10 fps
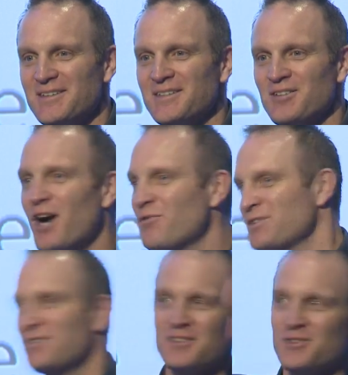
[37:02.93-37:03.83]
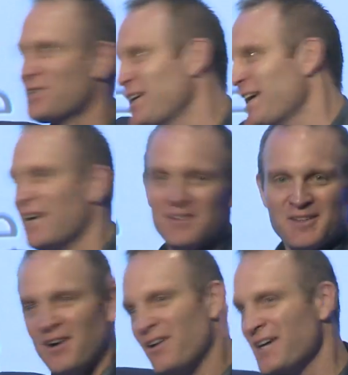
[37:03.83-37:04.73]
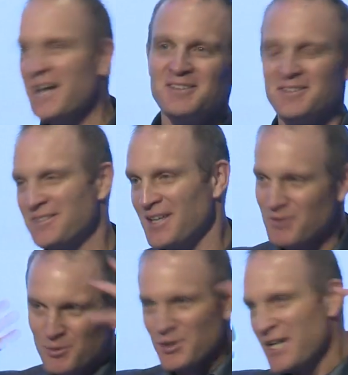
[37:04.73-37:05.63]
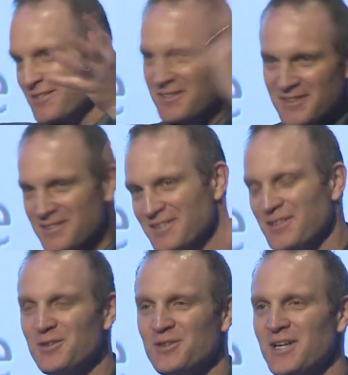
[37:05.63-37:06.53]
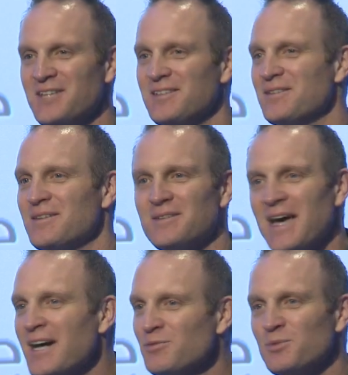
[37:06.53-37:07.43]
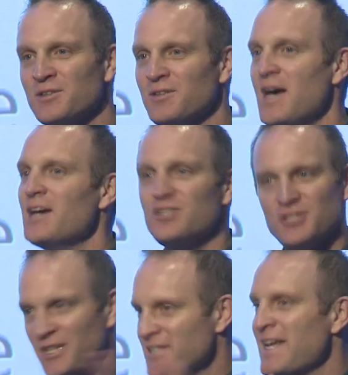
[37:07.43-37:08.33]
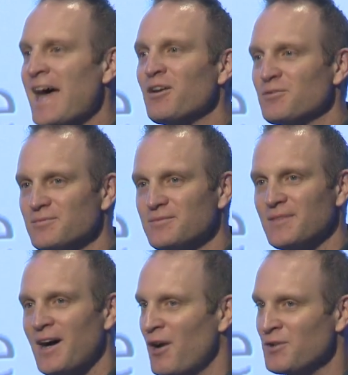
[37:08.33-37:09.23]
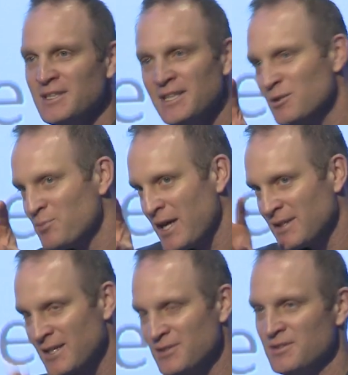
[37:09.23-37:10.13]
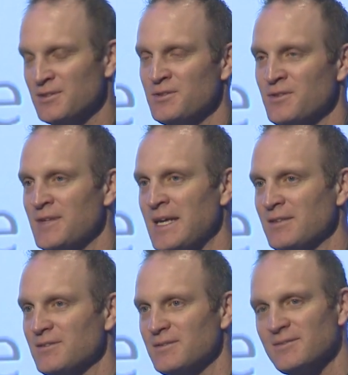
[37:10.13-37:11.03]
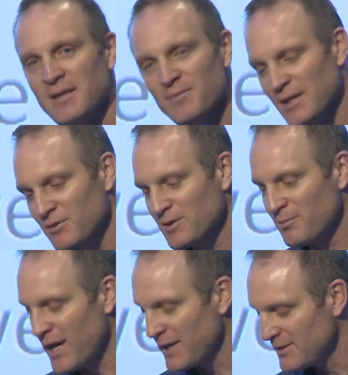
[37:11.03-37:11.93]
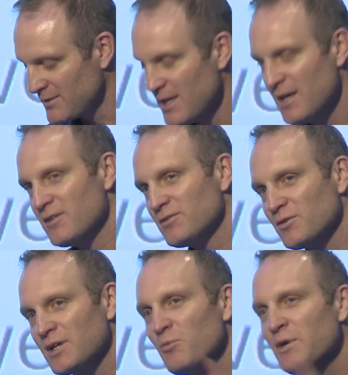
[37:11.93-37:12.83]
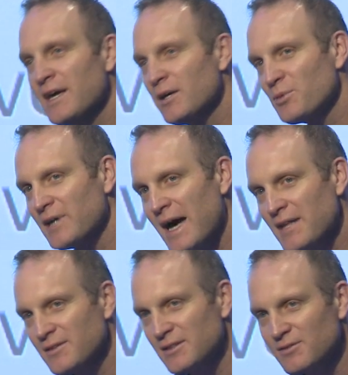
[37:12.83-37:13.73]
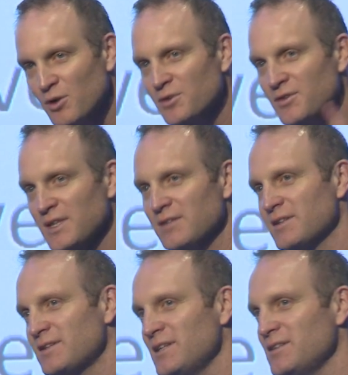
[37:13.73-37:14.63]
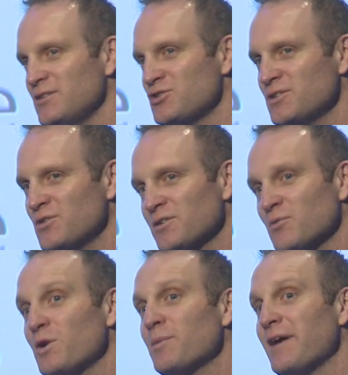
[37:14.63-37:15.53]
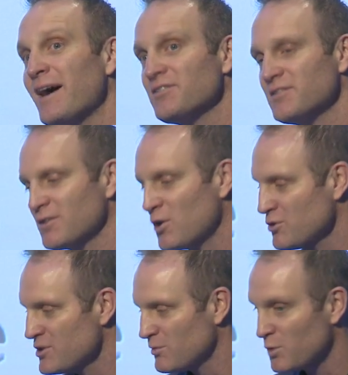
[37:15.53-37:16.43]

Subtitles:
The novice is looking at all kinds of stuff. The brain is going crazy. The experts shut it down. I only need to pay attention to 2 things. Same thing with the pilots. So can we help our athletes notice things that they should notice? And what about us as coaches?